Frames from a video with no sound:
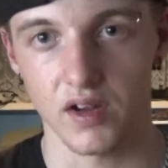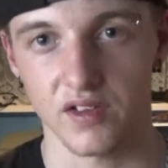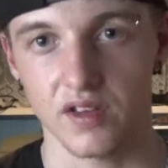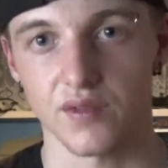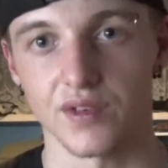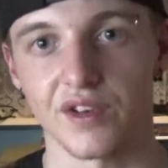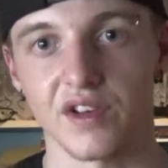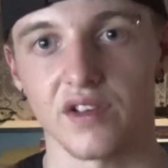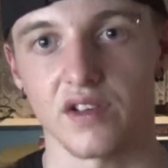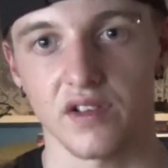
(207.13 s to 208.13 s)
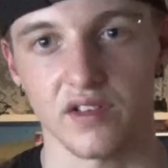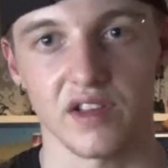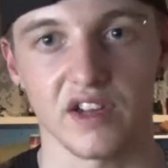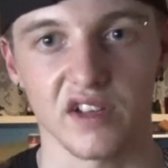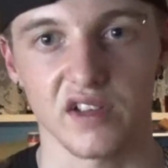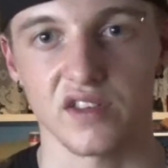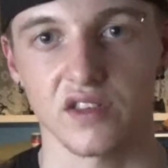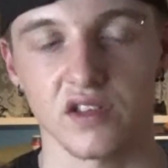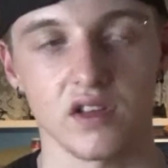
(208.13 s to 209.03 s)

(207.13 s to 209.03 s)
Southern scenics,